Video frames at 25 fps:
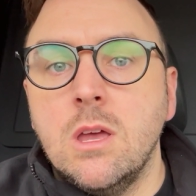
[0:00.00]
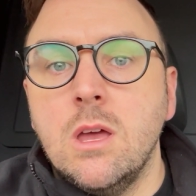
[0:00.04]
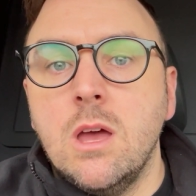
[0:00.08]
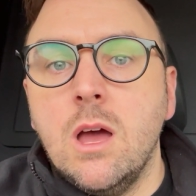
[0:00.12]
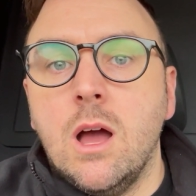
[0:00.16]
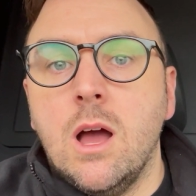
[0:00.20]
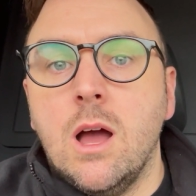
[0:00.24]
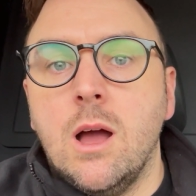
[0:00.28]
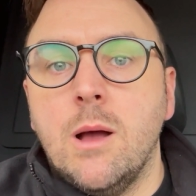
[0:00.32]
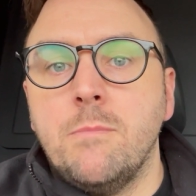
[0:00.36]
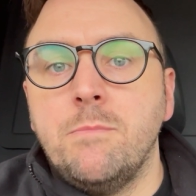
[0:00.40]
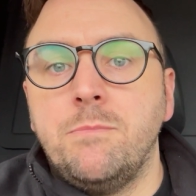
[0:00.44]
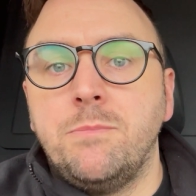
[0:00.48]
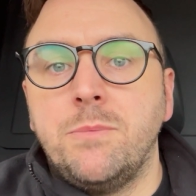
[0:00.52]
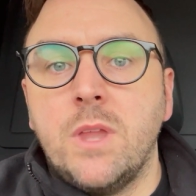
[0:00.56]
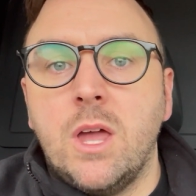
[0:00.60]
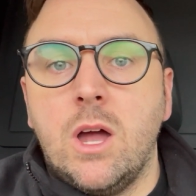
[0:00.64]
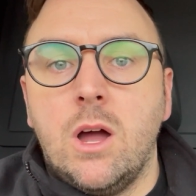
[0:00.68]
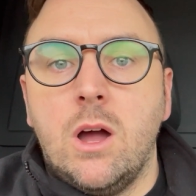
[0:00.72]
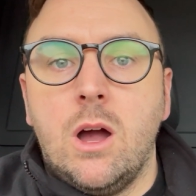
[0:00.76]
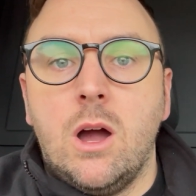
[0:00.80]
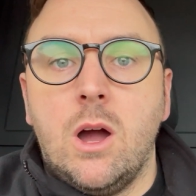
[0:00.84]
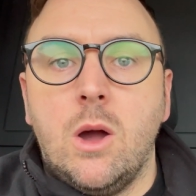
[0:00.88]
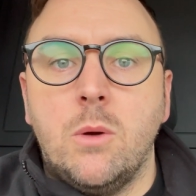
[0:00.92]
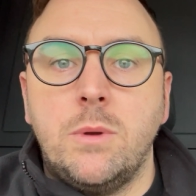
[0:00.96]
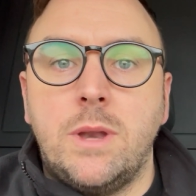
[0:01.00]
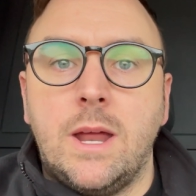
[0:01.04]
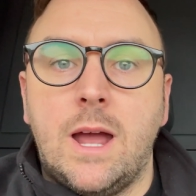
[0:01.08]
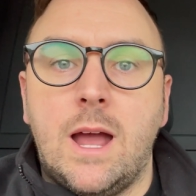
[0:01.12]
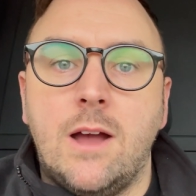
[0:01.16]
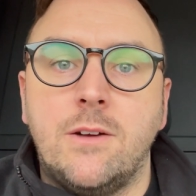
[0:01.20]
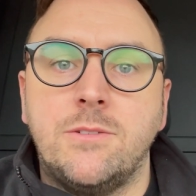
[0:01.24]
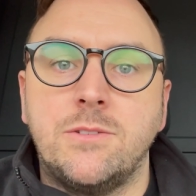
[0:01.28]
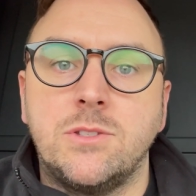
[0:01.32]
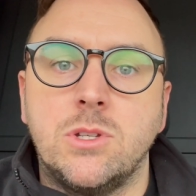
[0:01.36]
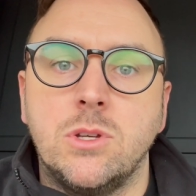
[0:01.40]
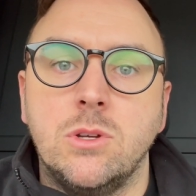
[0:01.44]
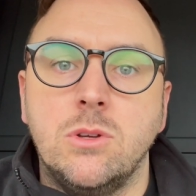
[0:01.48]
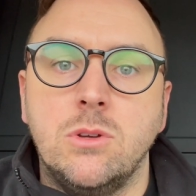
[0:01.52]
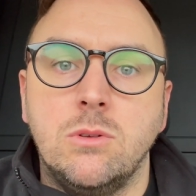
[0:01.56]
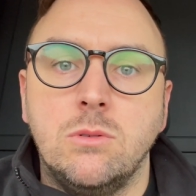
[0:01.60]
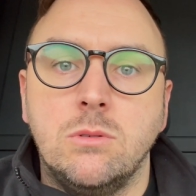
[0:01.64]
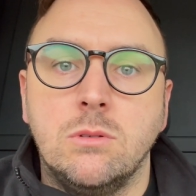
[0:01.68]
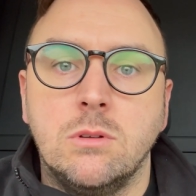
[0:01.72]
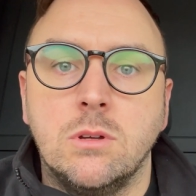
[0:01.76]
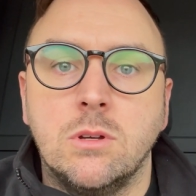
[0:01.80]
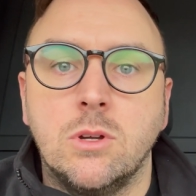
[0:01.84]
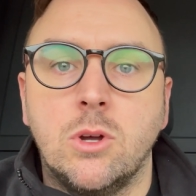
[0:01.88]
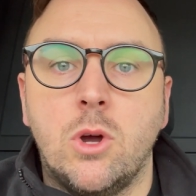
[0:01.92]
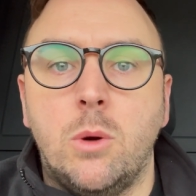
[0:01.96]
I would have to
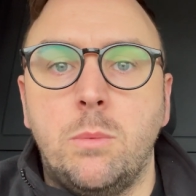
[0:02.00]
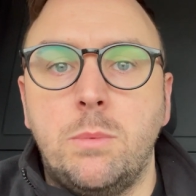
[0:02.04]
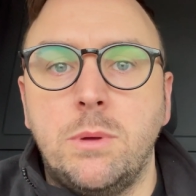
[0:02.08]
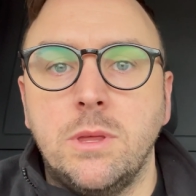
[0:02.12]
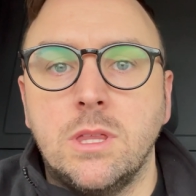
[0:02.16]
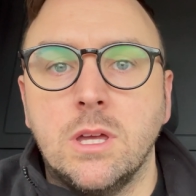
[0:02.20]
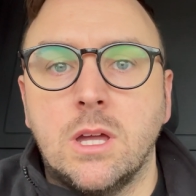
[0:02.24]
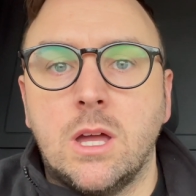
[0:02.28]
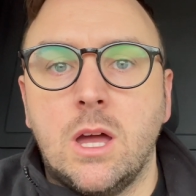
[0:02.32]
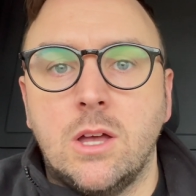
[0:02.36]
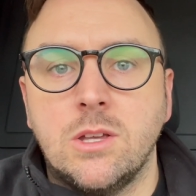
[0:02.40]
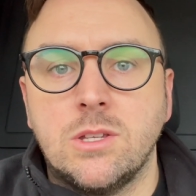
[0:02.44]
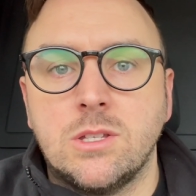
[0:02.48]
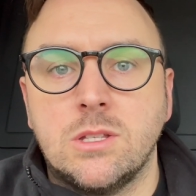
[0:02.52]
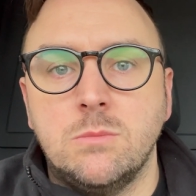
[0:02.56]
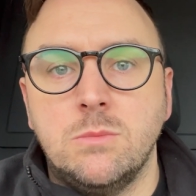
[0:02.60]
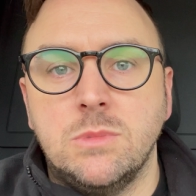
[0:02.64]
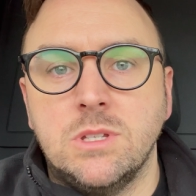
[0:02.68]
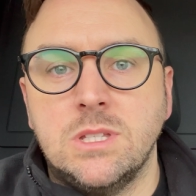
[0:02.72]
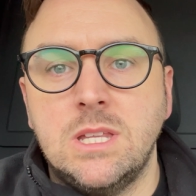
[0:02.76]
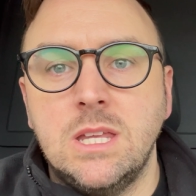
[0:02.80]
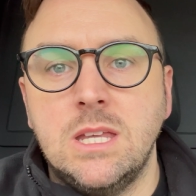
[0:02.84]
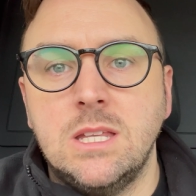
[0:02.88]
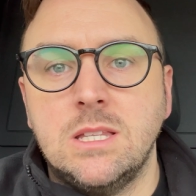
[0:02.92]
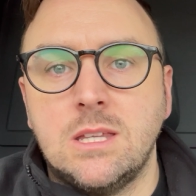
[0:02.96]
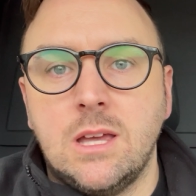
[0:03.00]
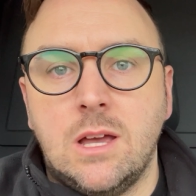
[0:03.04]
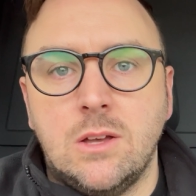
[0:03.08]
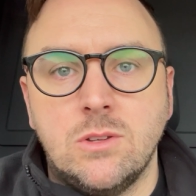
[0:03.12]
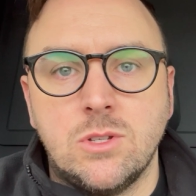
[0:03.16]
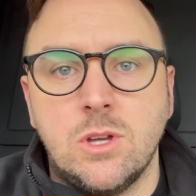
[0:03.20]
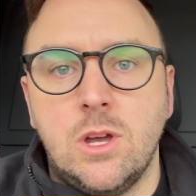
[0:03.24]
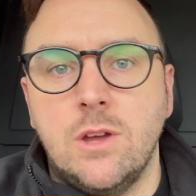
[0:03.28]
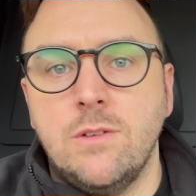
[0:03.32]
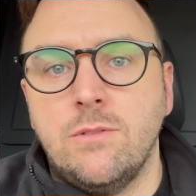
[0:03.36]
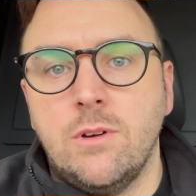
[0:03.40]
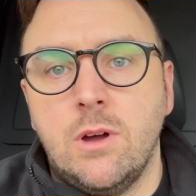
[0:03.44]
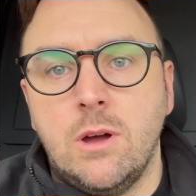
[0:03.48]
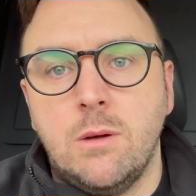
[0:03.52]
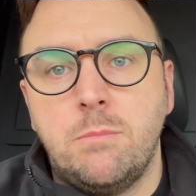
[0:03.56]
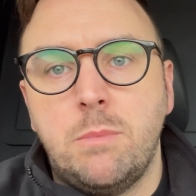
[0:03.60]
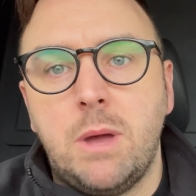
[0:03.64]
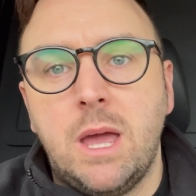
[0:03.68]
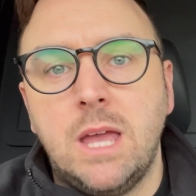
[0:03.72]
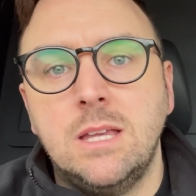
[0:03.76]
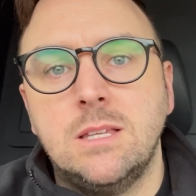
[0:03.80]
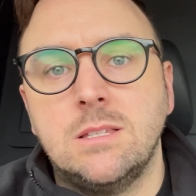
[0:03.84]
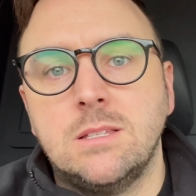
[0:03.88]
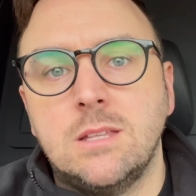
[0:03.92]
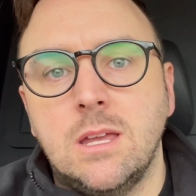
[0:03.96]
copy the customer's details over,
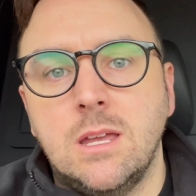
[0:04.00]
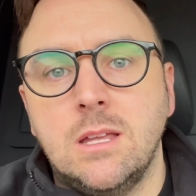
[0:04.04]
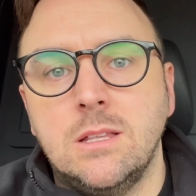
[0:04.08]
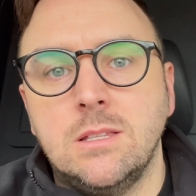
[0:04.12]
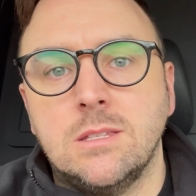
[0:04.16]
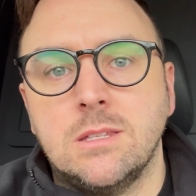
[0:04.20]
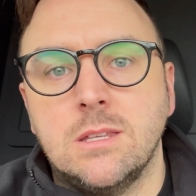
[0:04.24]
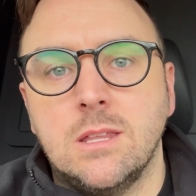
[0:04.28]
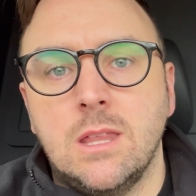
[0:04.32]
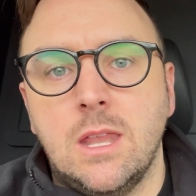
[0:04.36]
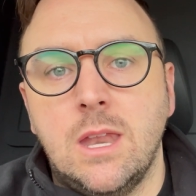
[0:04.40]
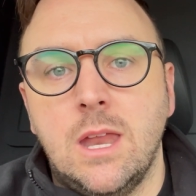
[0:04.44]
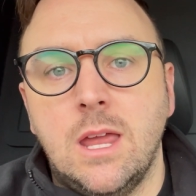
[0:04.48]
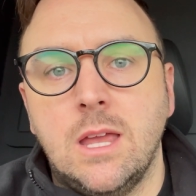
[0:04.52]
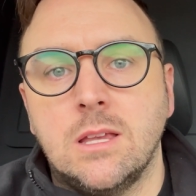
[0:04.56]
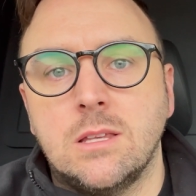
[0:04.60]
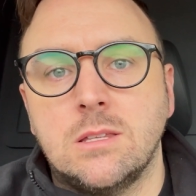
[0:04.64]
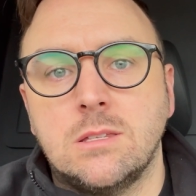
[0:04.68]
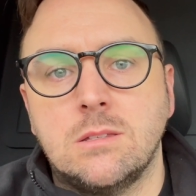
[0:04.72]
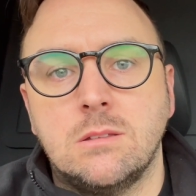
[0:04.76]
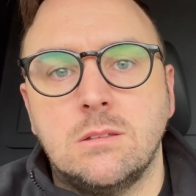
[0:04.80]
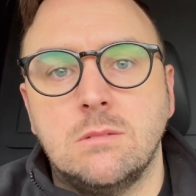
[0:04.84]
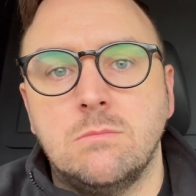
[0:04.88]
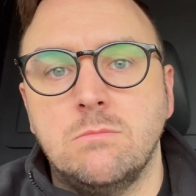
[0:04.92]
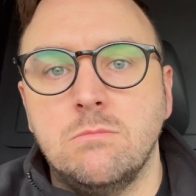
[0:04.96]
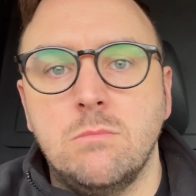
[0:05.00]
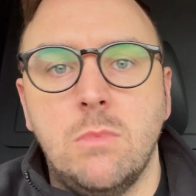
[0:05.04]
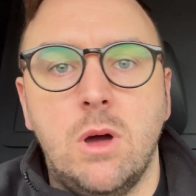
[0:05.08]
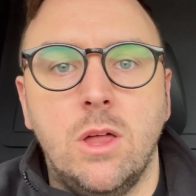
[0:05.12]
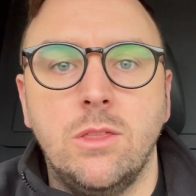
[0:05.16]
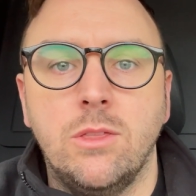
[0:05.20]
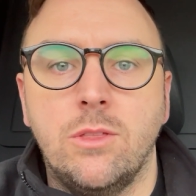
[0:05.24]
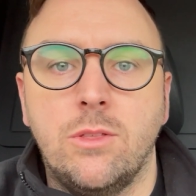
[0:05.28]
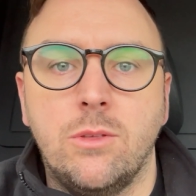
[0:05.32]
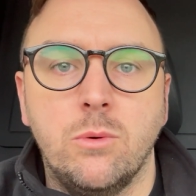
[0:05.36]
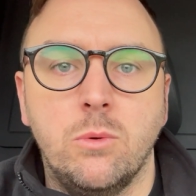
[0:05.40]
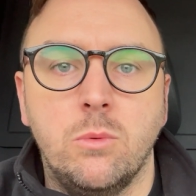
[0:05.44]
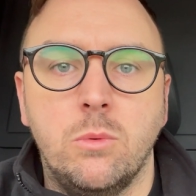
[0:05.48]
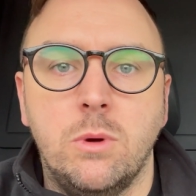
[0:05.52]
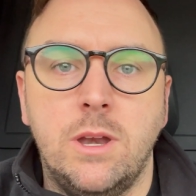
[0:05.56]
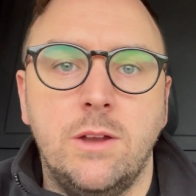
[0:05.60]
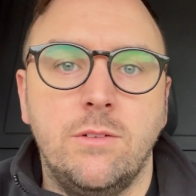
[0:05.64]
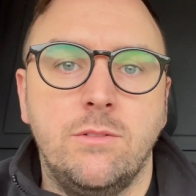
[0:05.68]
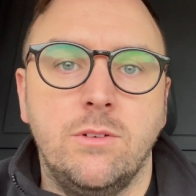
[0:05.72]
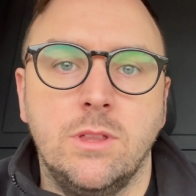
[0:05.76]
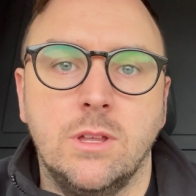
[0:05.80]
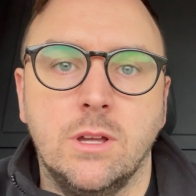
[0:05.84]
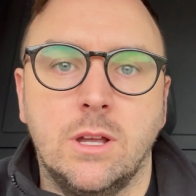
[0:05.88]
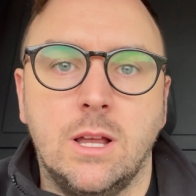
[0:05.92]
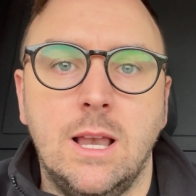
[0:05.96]
paste it into the next month or
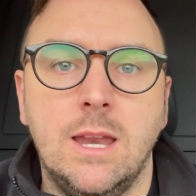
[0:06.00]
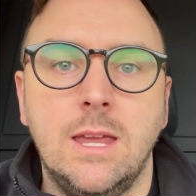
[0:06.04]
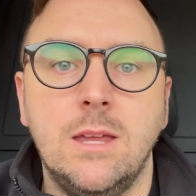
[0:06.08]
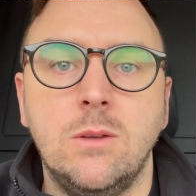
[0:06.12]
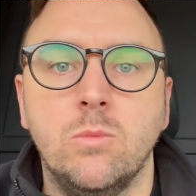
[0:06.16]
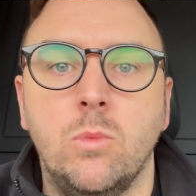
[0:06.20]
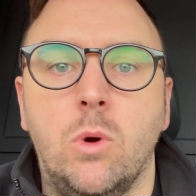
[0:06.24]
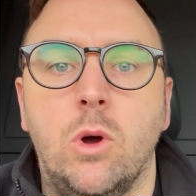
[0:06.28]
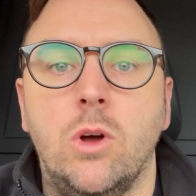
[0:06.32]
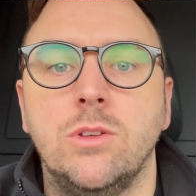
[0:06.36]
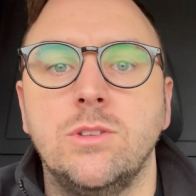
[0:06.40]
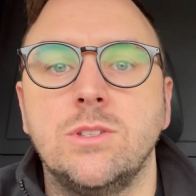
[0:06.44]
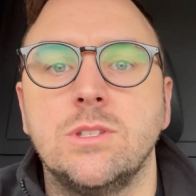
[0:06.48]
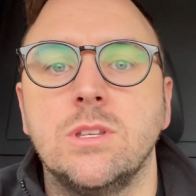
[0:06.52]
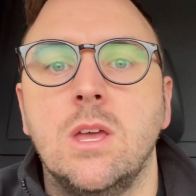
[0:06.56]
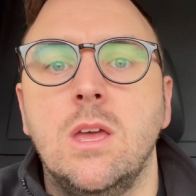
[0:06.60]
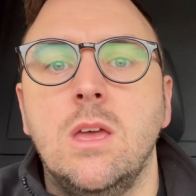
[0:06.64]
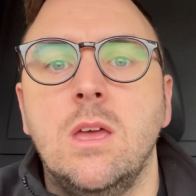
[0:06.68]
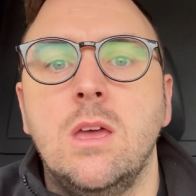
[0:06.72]
whenever the clean was,